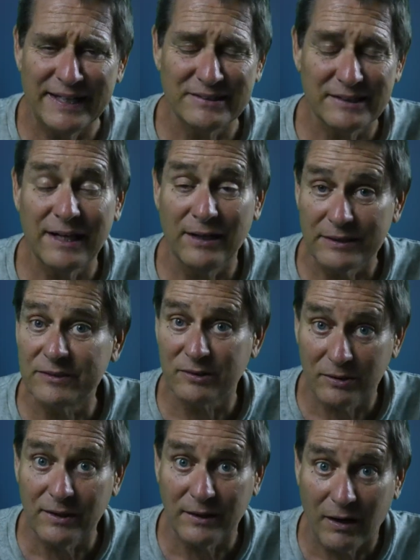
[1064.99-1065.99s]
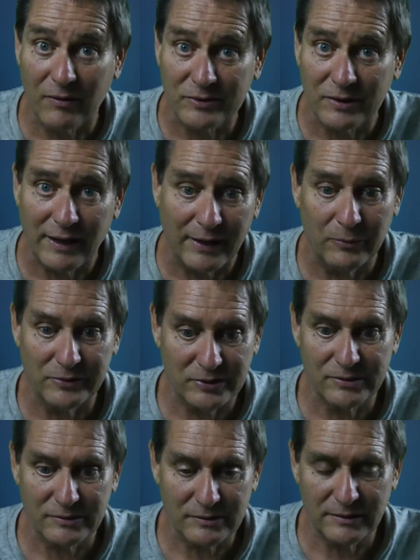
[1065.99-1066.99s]
It's $30 a night, which
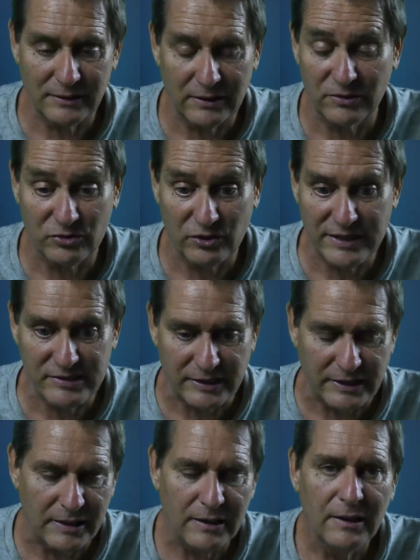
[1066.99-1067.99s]
is crazy.